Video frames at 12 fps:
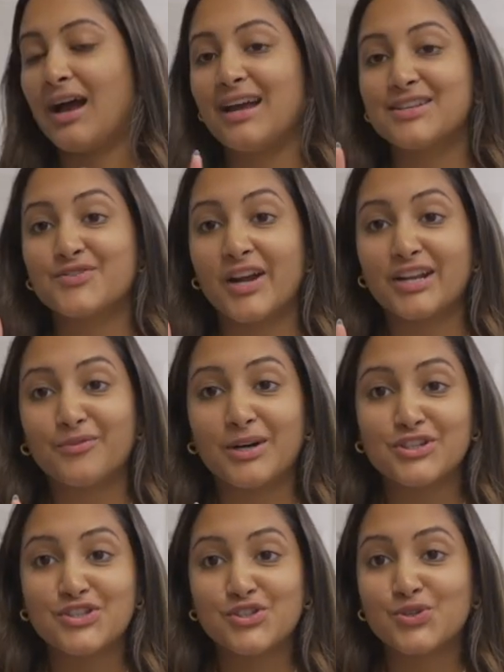I asked Ryan to
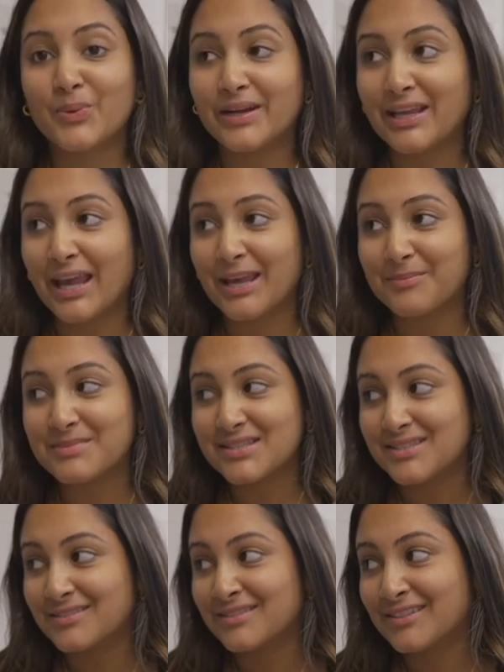watch Squid
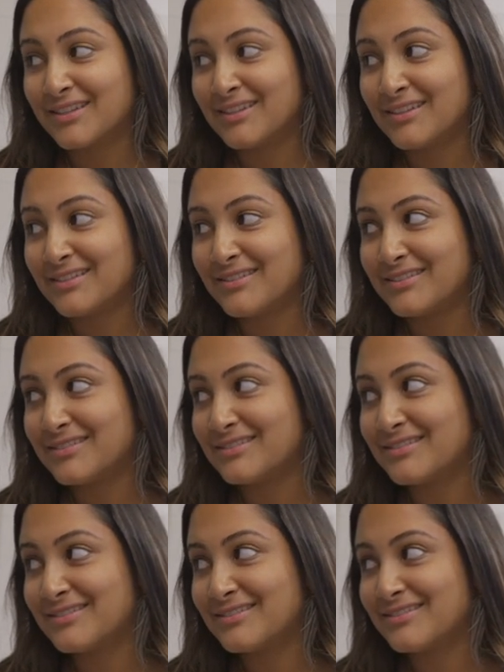Games. We can watch
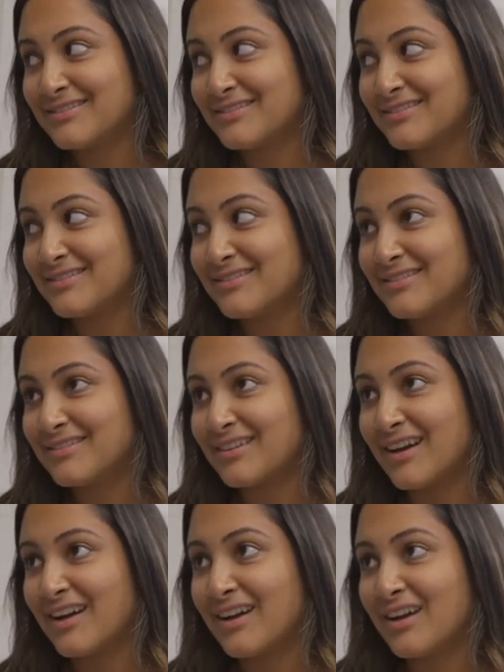it. How long is it? The
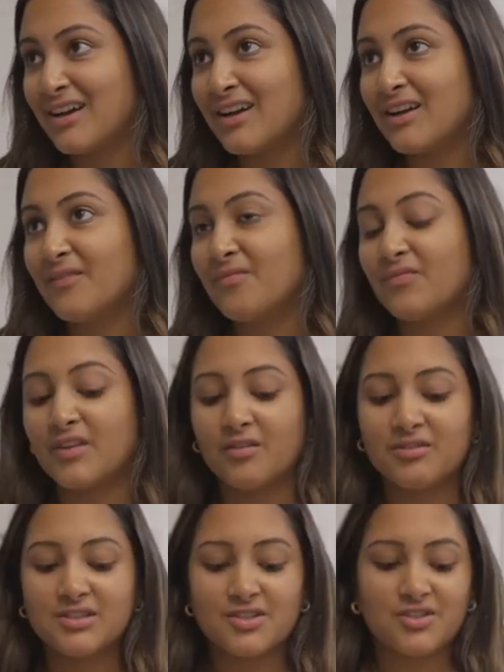movie or what?
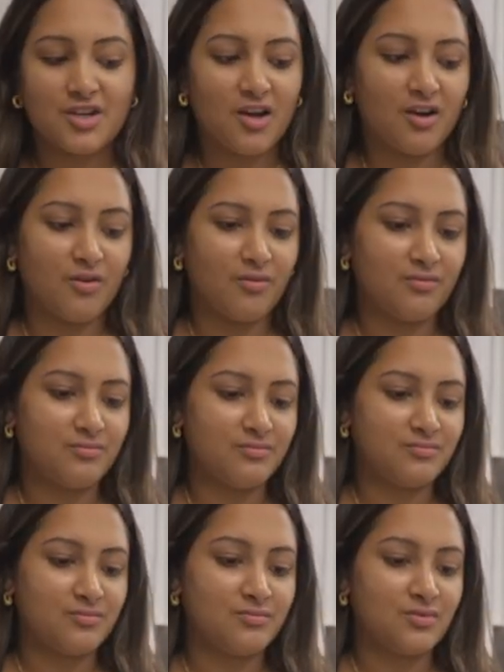No, it's a show.
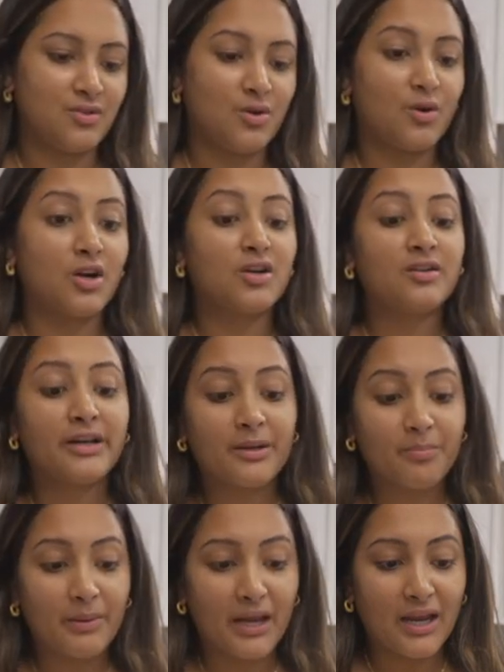Or
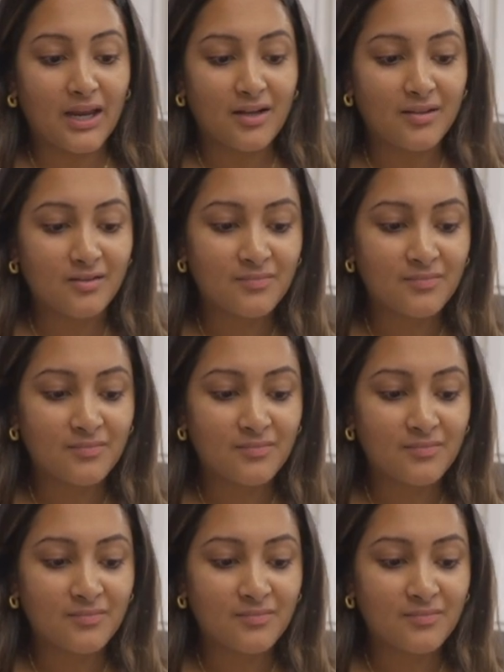clickbait